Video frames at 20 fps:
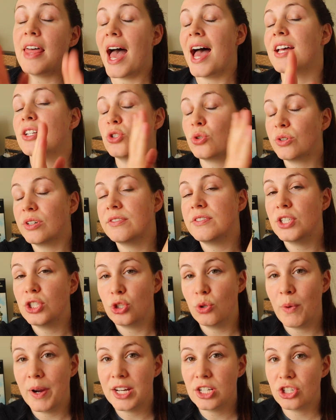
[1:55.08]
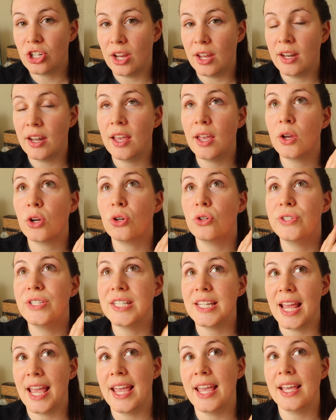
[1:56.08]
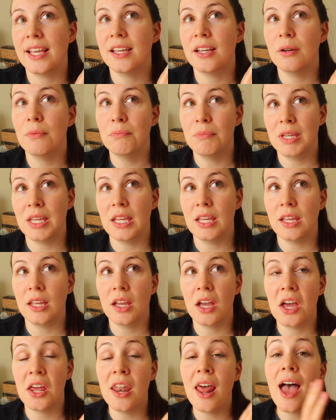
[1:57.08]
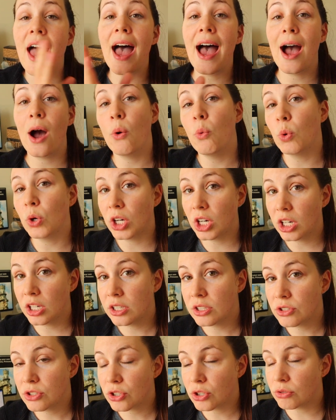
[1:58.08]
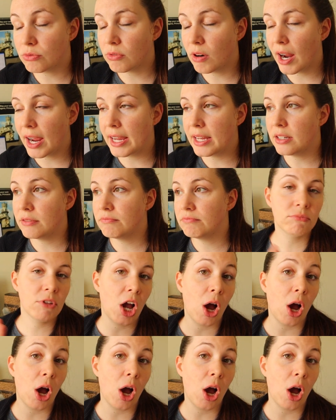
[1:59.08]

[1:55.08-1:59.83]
that sort of situation, it could take me an hour to write a